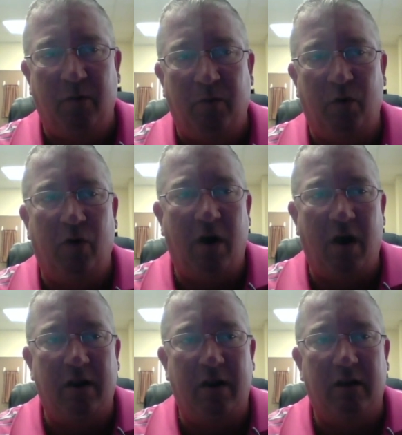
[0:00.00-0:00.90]
We're
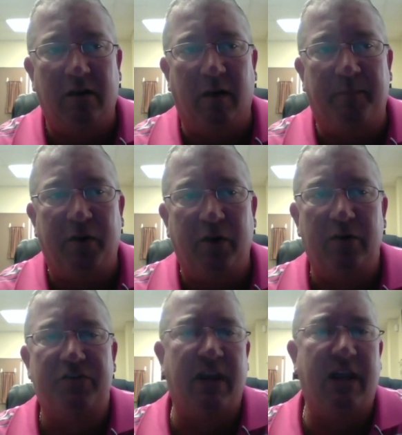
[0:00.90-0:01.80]
on a, a
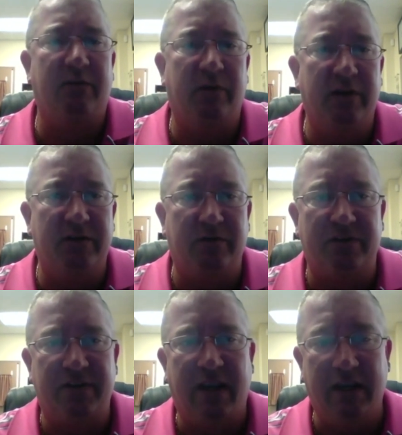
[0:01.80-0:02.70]
pure sand ridge or a
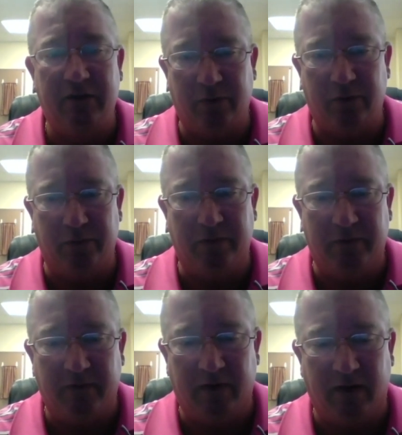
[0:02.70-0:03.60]
sand dune
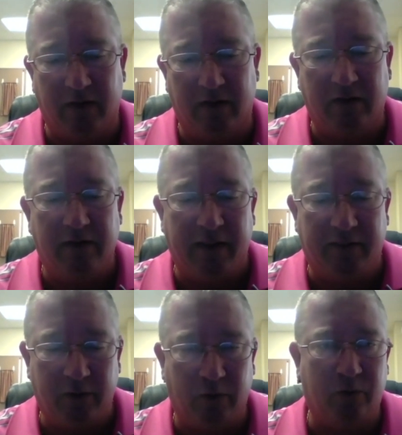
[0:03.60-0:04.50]
uh, at
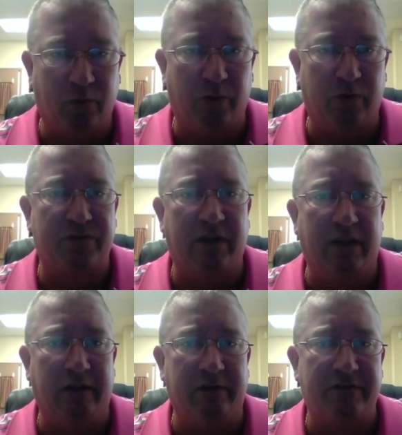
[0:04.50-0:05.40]
the old course,
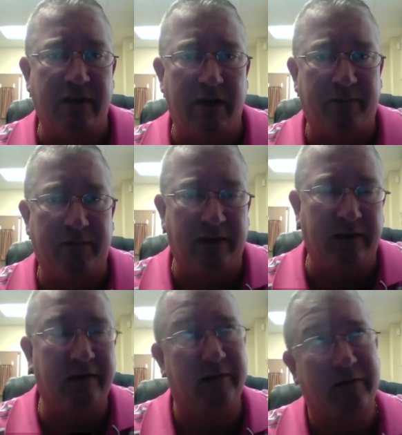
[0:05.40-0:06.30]
and same
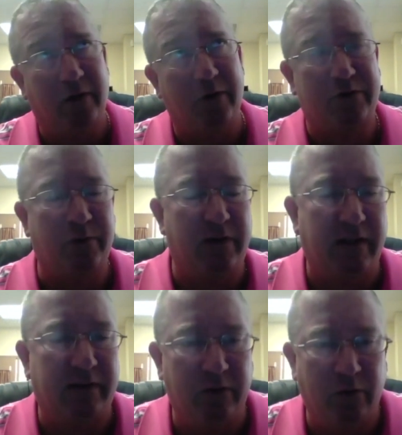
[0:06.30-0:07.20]
thing close to it
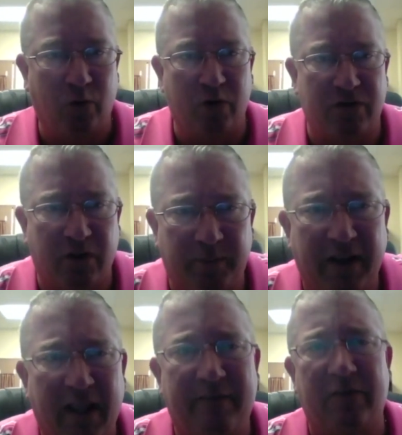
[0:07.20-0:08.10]
at the new course, a little
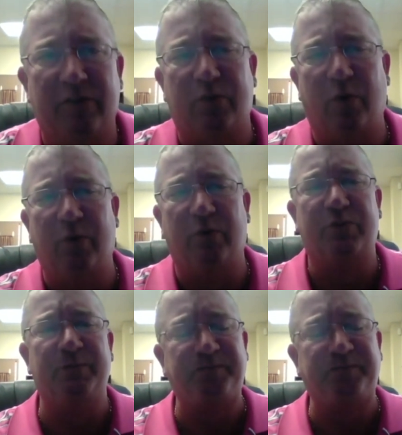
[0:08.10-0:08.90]
bit heavier soils